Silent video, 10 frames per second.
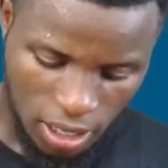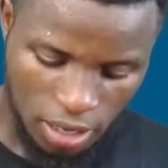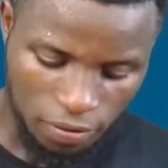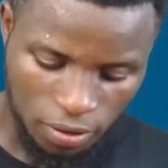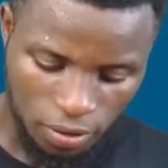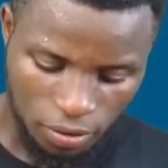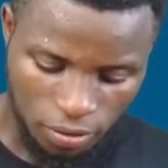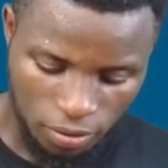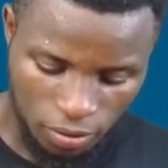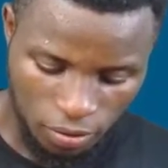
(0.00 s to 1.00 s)
if
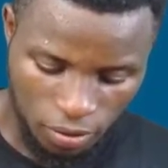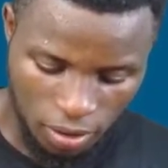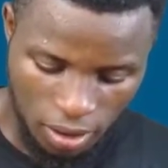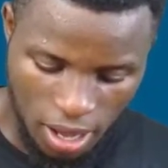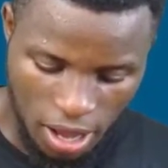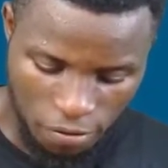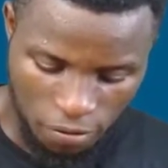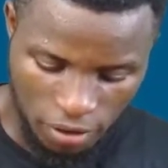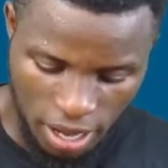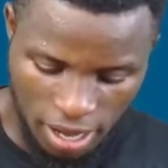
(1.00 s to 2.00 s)
f
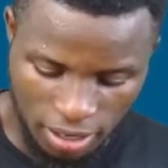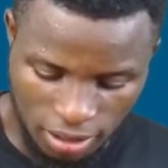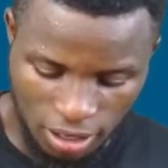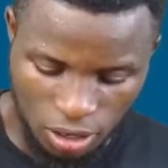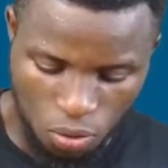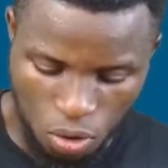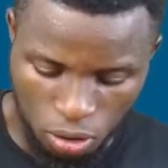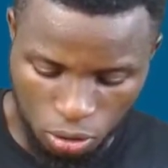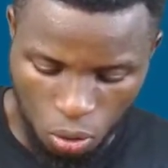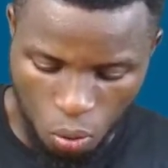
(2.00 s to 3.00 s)
of x
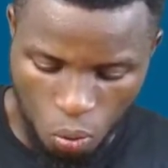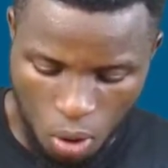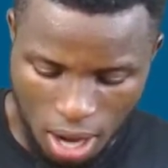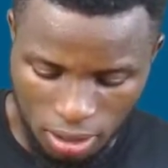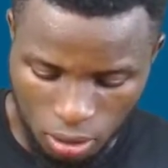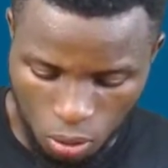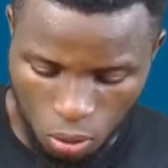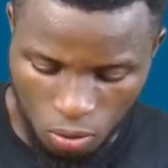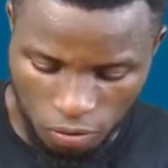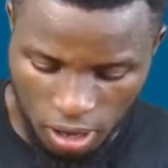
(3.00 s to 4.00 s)
equals 1
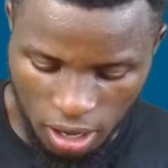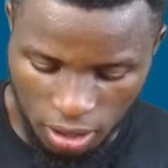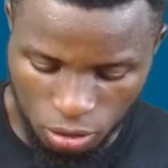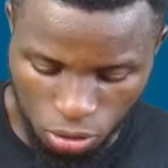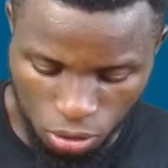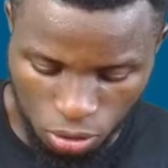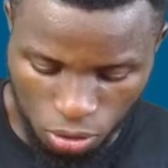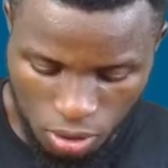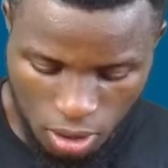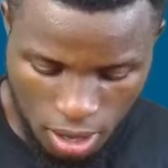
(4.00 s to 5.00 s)
over
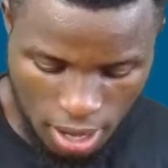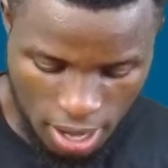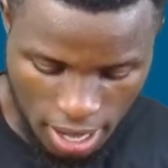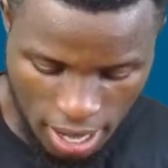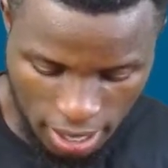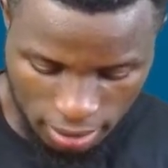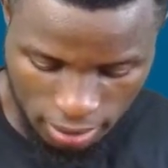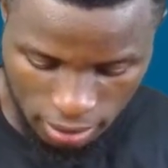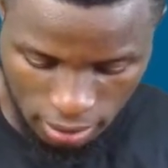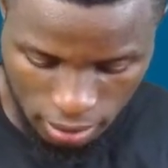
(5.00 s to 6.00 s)

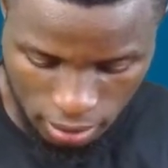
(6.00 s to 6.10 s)
2x.